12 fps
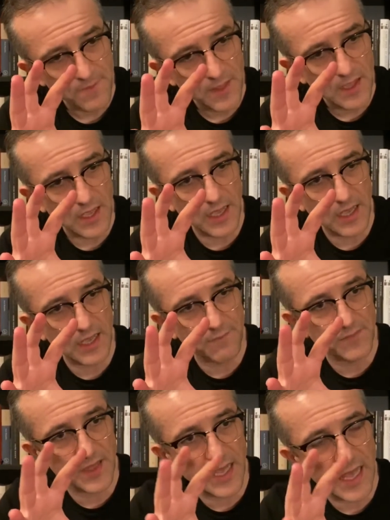
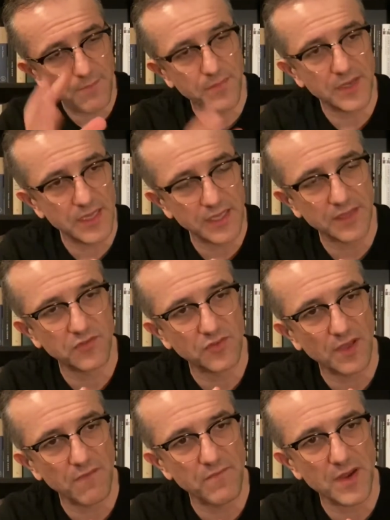happenings
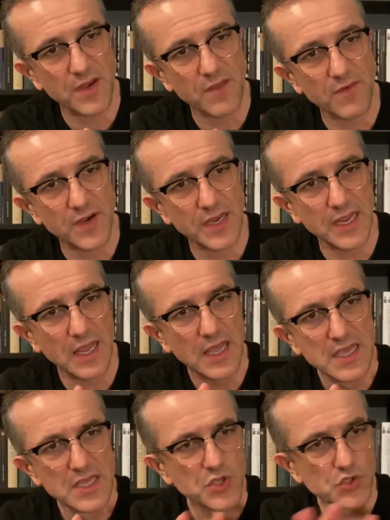very, very
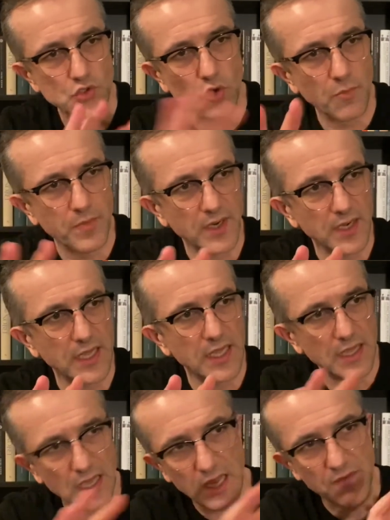
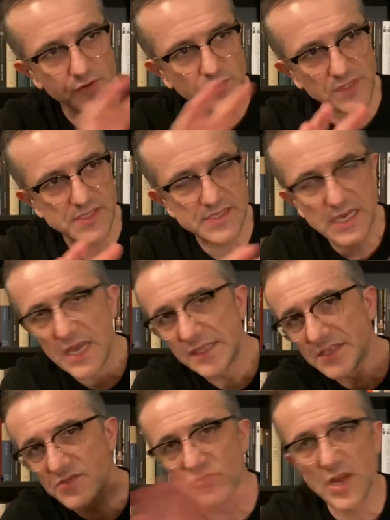soberly from the side,
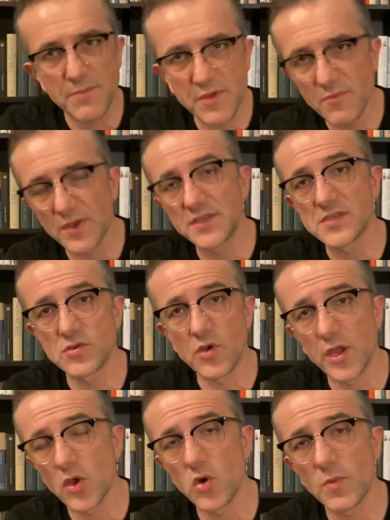describing what is
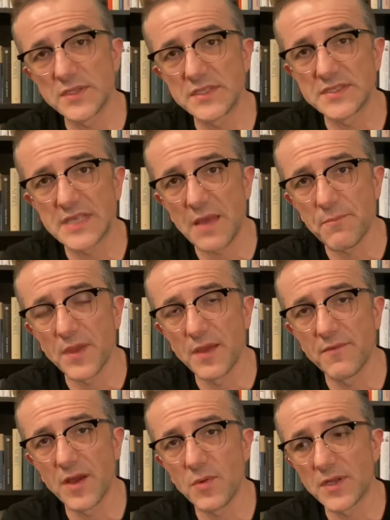going on, what is
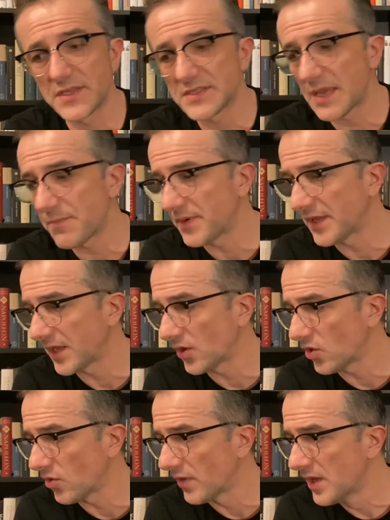
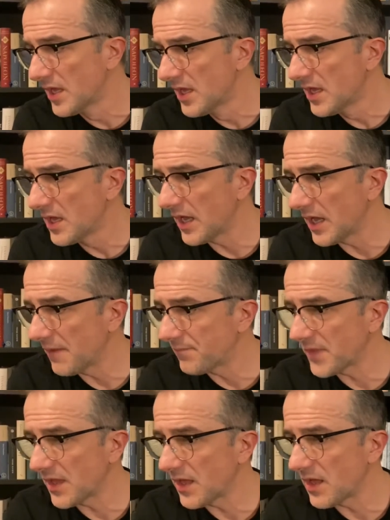happening.
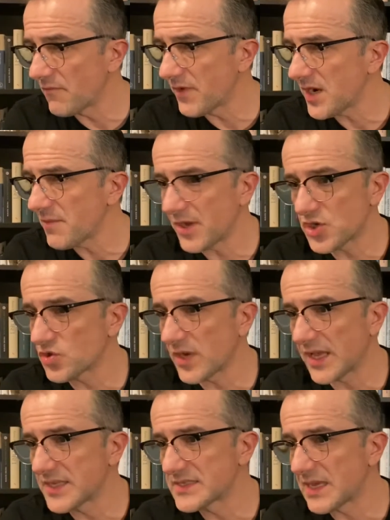Very much
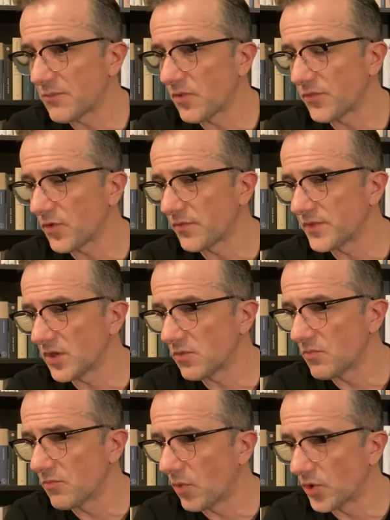like some of the
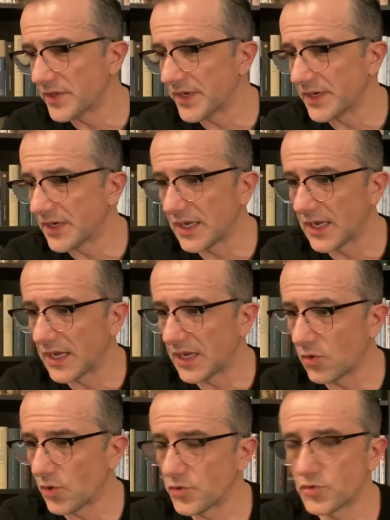modern
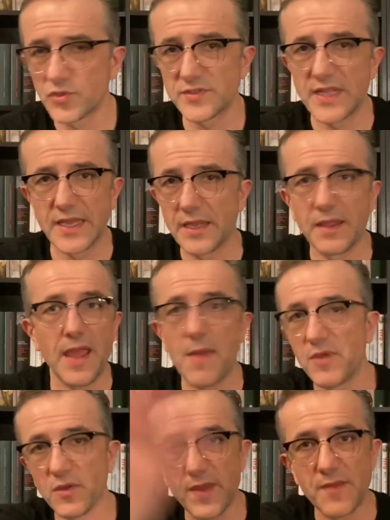authors, like
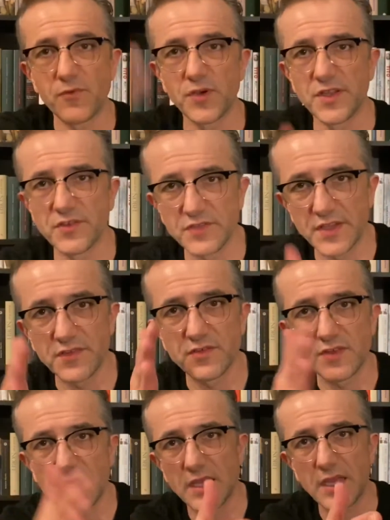Hemingway, for
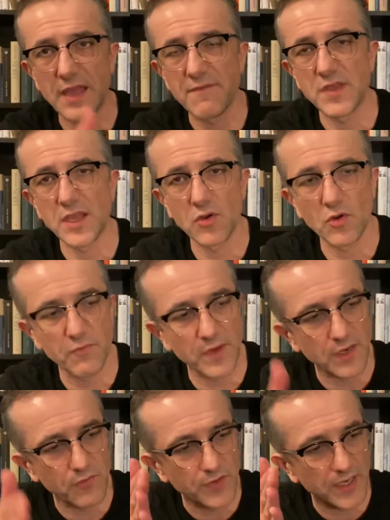instance, having we
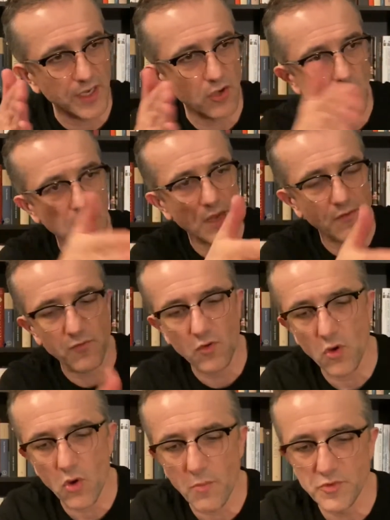are really kind of
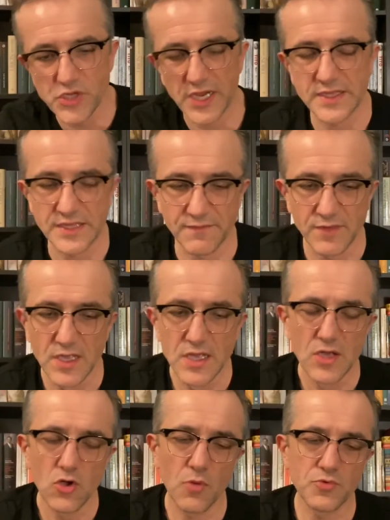objective
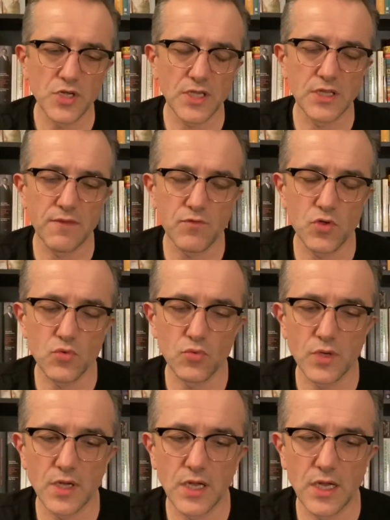
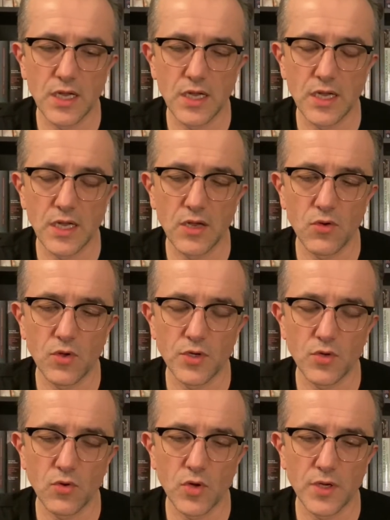view on
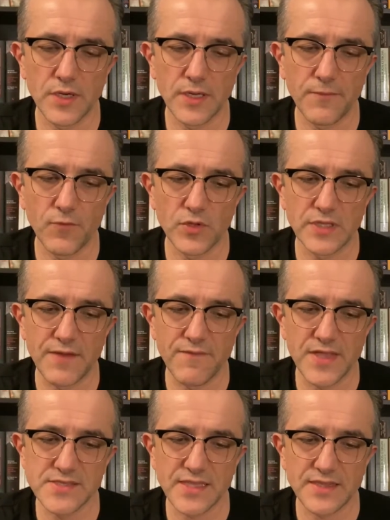the
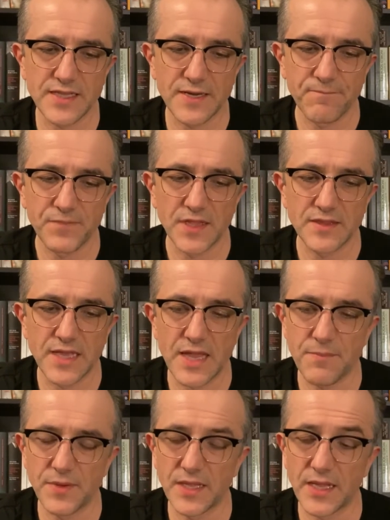events that are
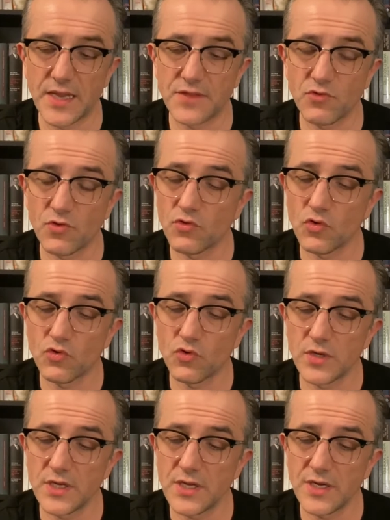happening, and so
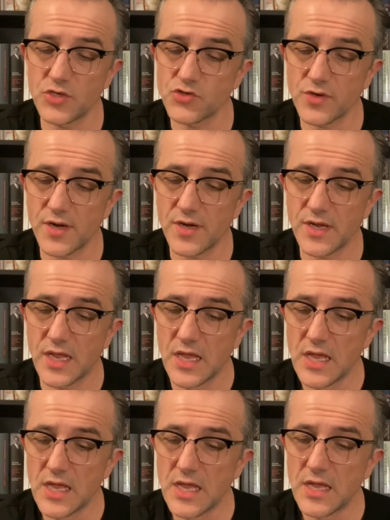literary,
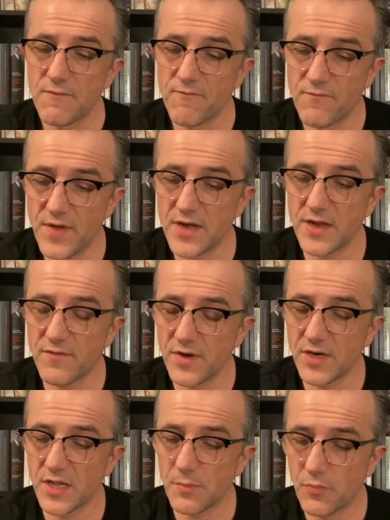very,
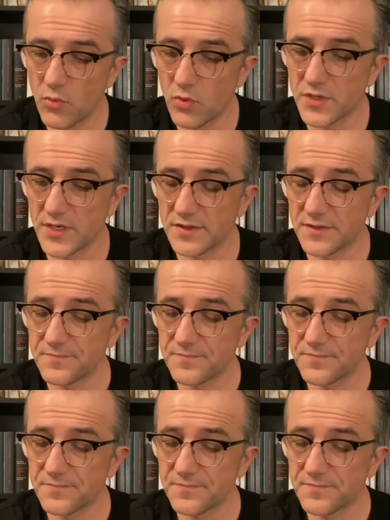very important